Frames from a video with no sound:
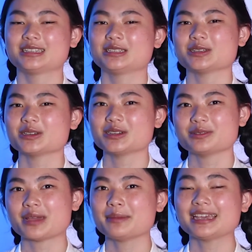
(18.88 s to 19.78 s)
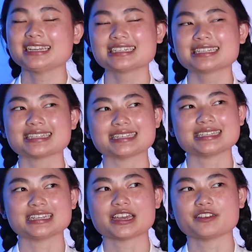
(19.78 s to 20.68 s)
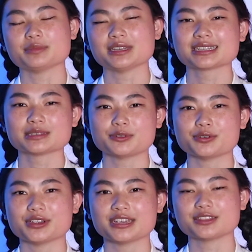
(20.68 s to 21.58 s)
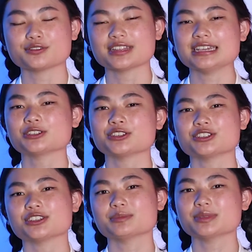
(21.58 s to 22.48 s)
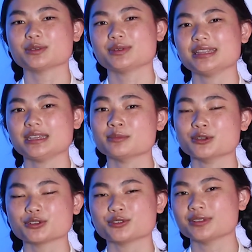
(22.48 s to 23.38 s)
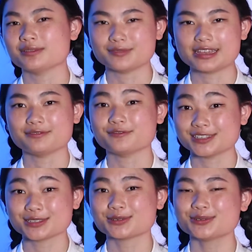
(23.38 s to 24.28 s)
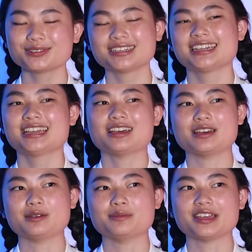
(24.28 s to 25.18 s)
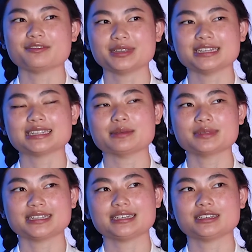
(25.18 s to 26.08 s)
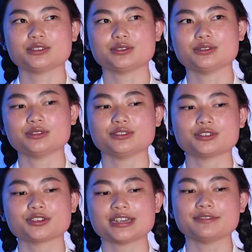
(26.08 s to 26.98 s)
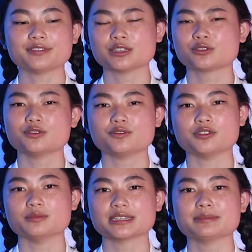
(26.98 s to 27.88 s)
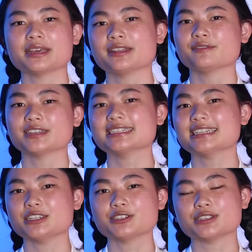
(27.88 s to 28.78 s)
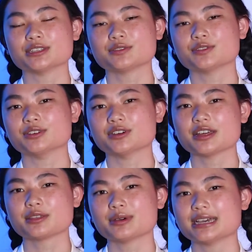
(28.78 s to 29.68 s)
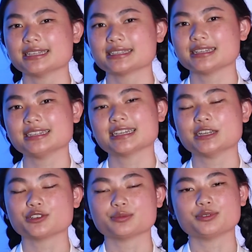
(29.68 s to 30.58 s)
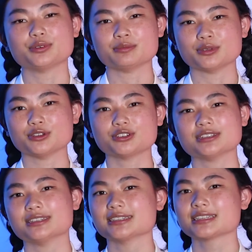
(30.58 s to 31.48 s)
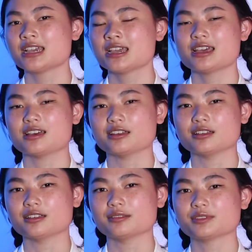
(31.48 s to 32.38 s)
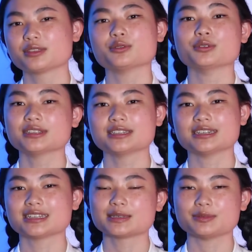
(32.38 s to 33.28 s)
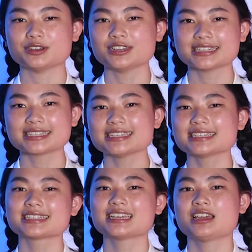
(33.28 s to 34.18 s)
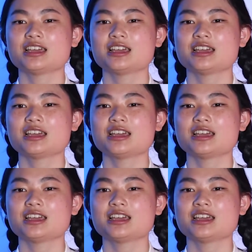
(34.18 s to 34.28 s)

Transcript: So my paintings this year have been exploring the relationship between the emotional and physical. I've been attempting to create physical forms and manifestations for otherwise intangible emotions, thoughts and experiences.